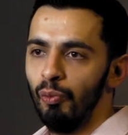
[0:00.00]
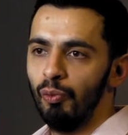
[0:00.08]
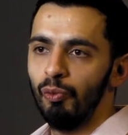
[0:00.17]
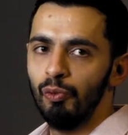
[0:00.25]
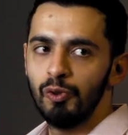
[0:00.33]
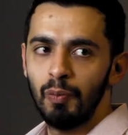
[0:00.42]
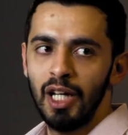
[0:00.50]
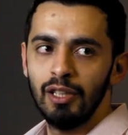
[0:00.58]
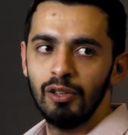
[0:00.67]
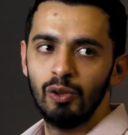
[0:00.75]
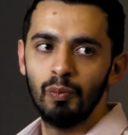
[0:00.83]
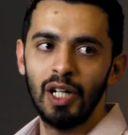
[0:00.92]

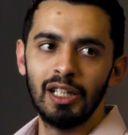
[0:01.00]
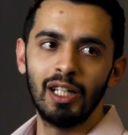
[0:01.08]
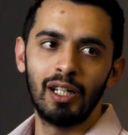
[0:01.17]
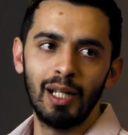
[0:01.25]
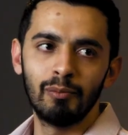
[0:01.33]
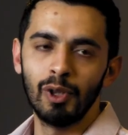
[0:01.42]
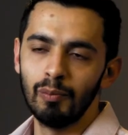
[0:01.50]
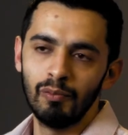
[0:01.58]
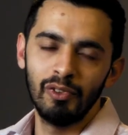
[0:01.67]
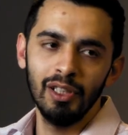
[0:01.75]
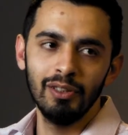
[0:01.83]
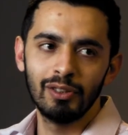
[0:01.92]
spent to buy that laptop,
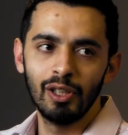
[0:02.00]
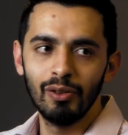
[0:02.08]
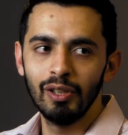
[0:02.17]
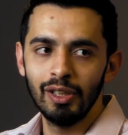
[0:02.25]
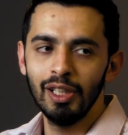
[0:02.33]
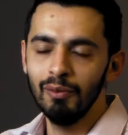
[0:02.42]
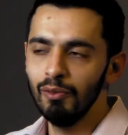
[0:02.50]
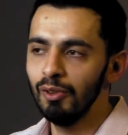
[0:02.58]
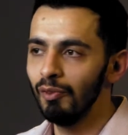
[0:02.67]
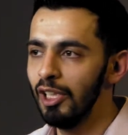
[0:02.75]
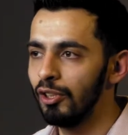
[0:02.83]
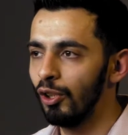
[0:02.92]
right? So yeah,
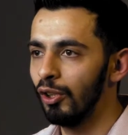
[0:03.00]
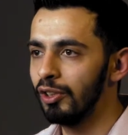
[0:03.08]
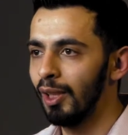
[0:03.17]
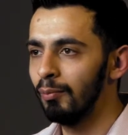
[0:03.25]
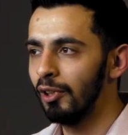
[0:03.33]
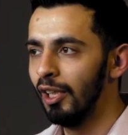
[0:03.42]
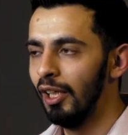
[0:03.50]
easy concept.